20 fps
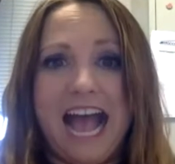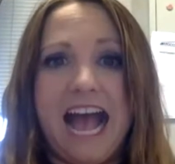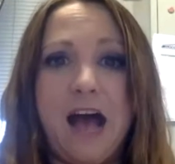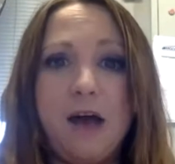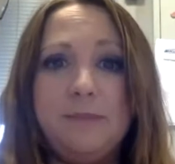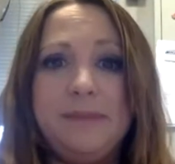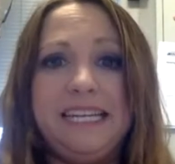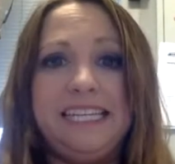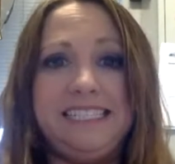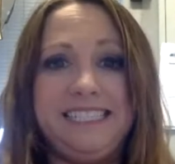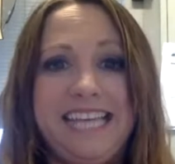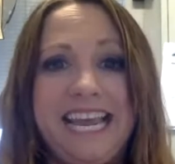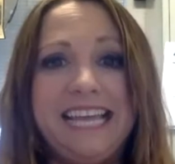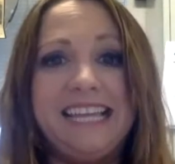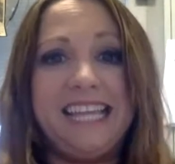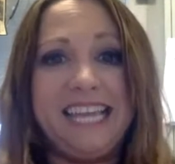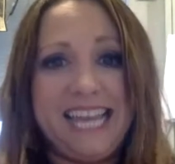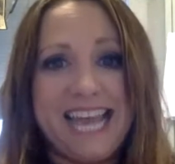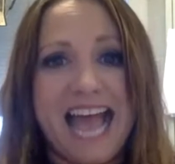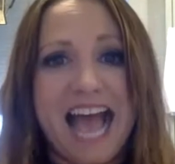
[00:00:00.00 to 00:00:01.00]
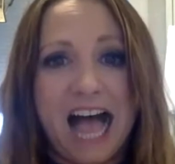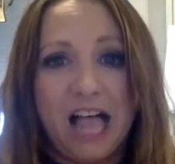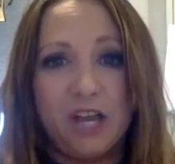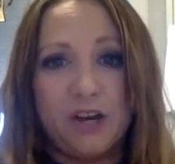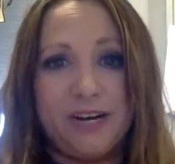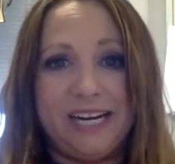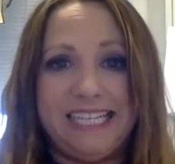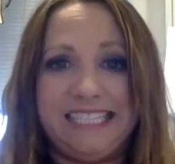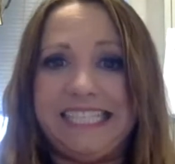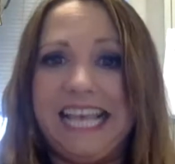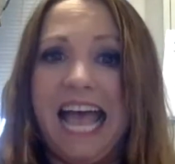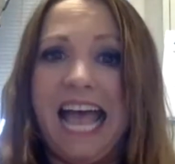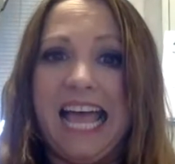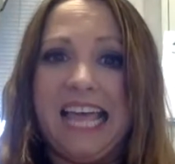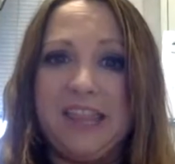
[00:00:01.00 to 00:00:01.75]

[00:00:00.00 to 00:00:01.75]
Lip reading: how many daily calories